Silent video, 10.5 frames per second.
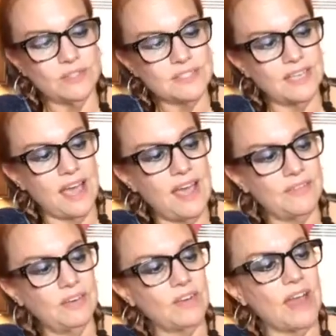You can see I
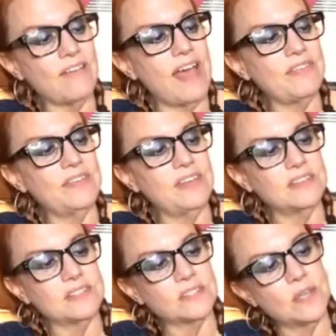haven't even, I've had
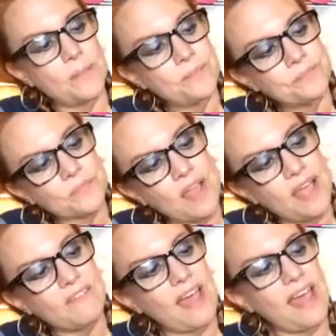this,
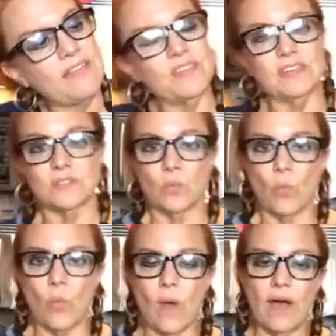I've had
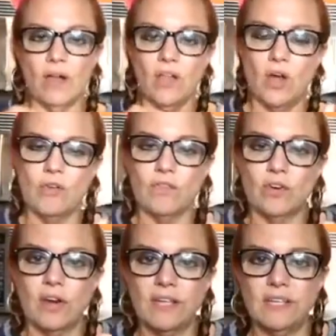this well
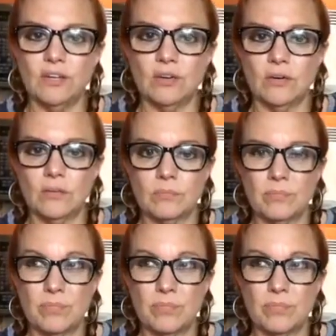over a year,